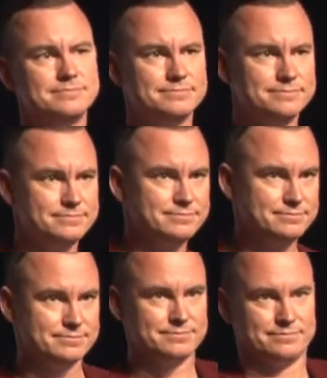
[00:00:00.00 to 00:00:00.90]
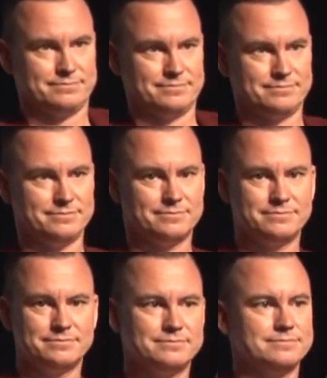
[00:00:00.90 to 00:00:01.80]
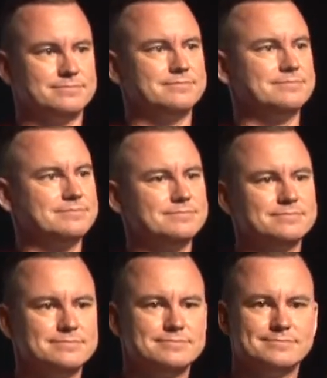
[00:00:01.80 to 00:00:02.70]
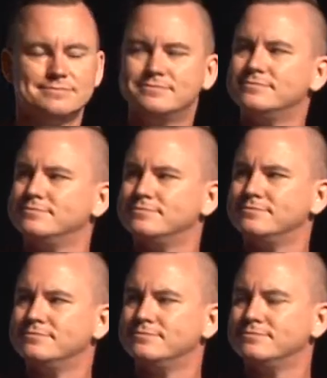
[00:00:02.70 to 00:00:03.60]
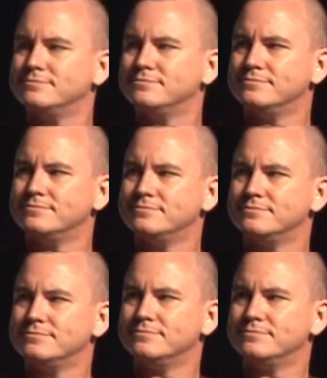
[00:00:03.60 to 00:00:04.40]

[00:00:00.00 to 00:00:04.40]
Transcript: [no speech]